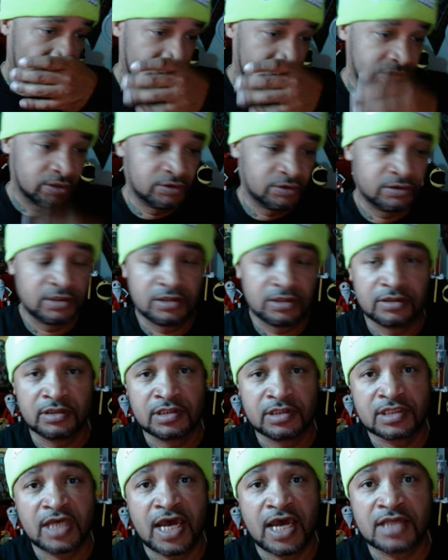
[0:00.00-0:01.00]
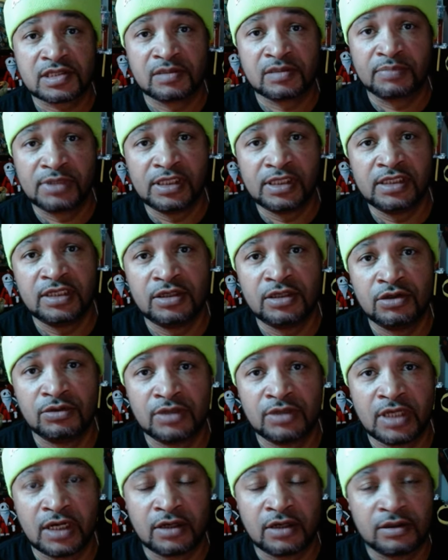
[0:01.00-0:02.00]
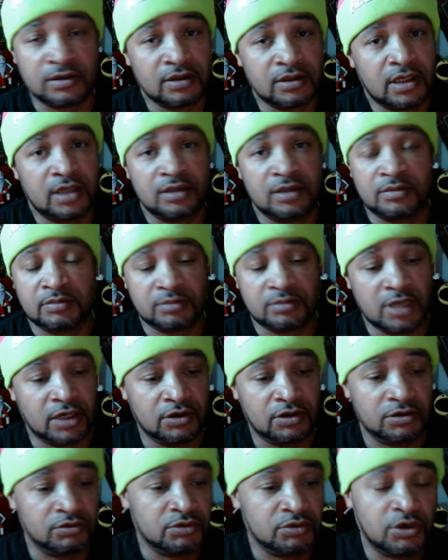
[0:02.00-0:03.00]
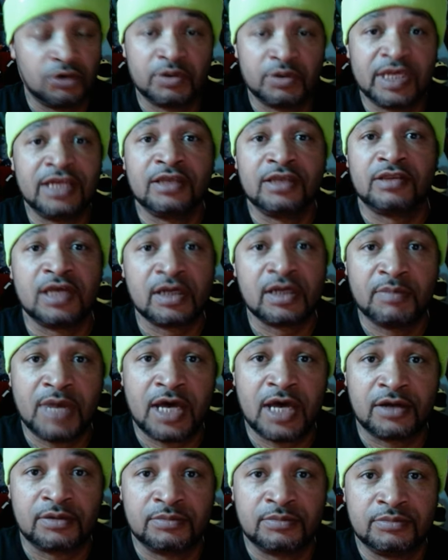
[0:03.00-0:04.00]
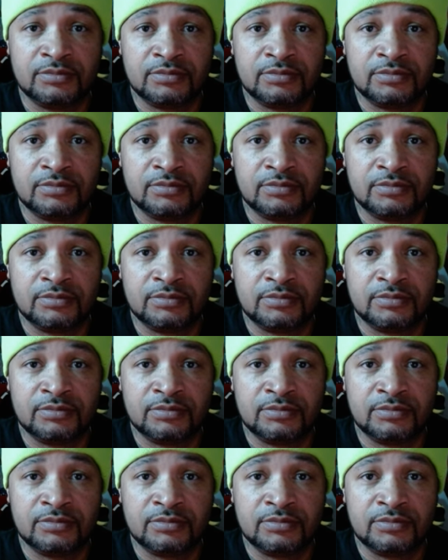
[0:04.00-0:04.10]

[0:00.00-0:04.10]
So th this guy's completely new, y'all. Um, I don't know anything about him.